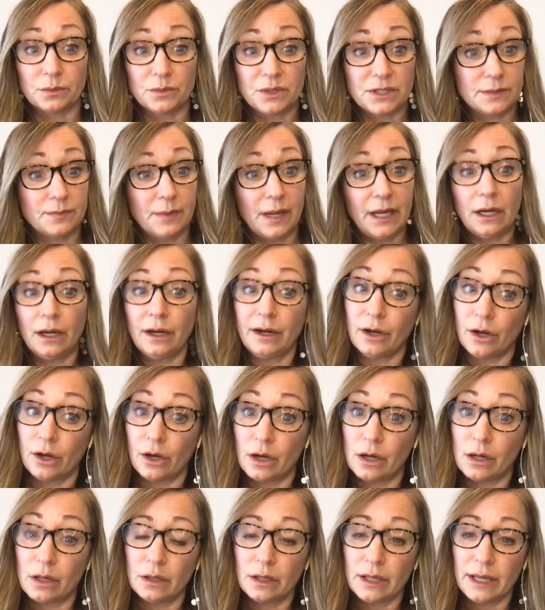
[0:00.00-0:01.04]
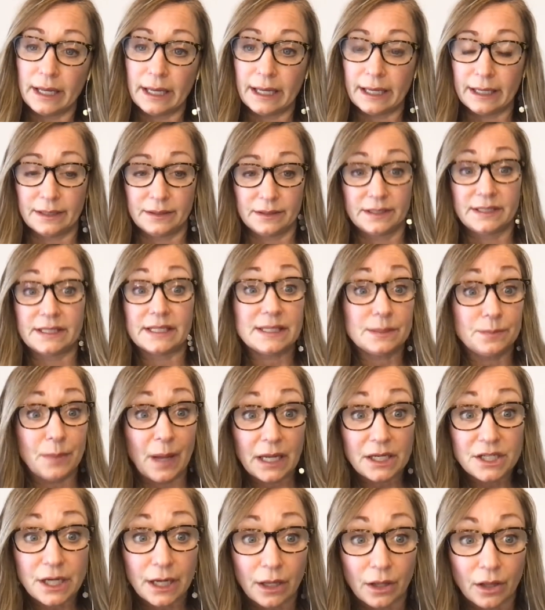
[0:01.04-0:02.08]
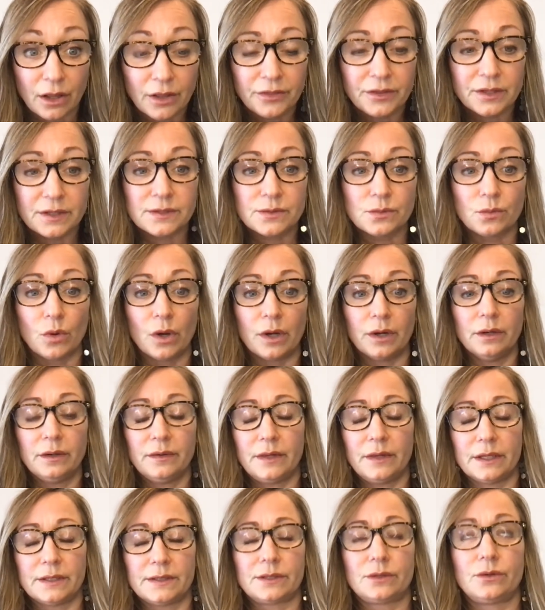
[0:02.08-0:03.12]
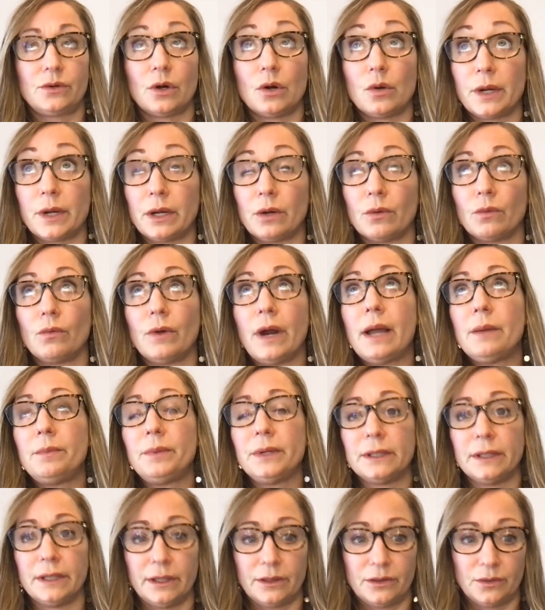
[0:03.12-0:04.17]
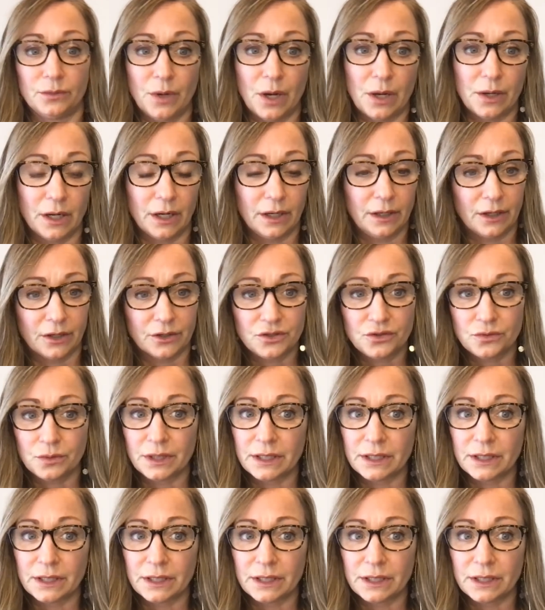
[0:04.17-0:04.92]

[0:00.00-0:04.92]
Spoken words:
Just make a call, and Dispatch Health is one that's growing rapidly throughout our country,